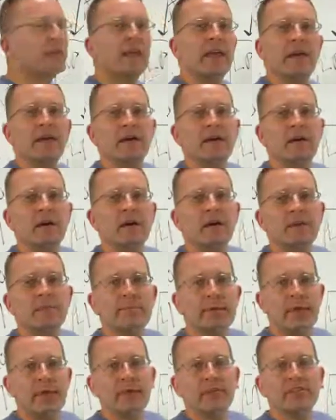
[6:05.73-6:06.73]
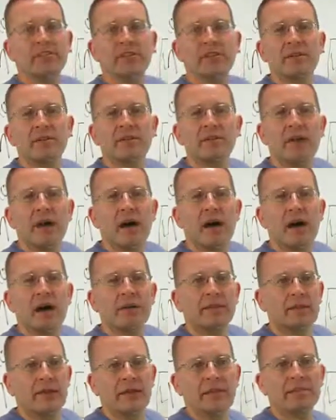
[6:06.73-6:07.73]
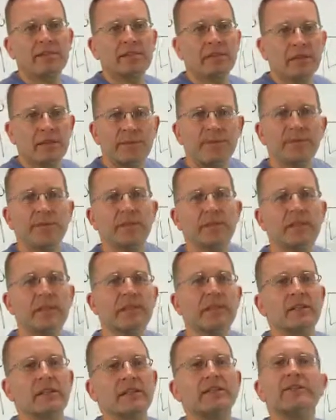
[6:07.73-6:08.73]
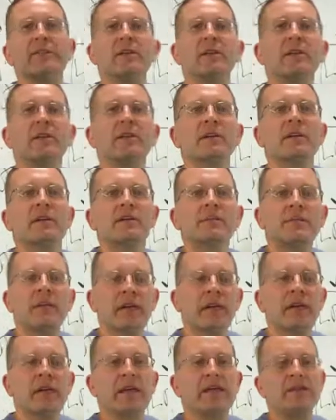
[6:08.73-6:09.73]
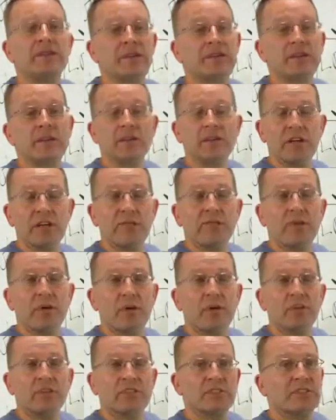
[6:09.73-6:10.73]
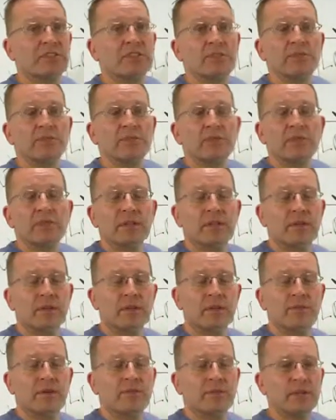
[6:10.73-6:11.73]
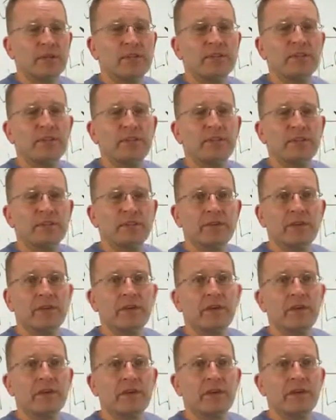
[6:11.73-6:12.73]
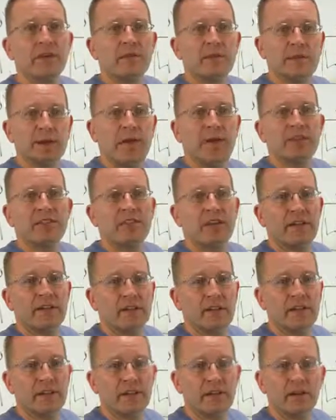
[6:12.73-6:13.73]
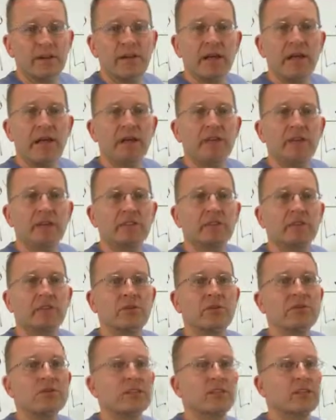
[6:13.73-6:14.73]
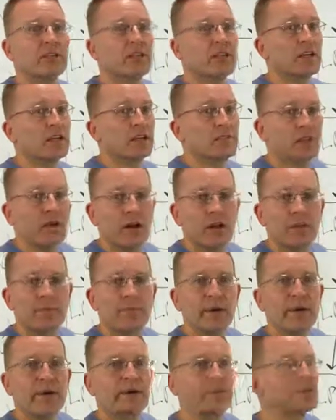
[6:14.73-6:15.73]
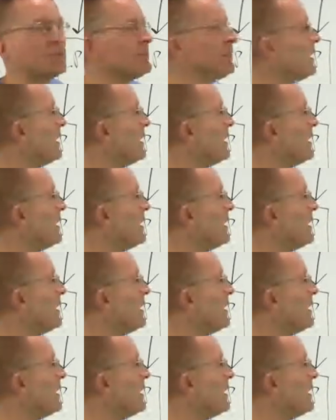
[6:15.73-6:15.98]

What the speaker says: create a page on the blog, that is a completely different page, or if you create a post, it's a completely different page on the internet. And so it's going to get crawled by the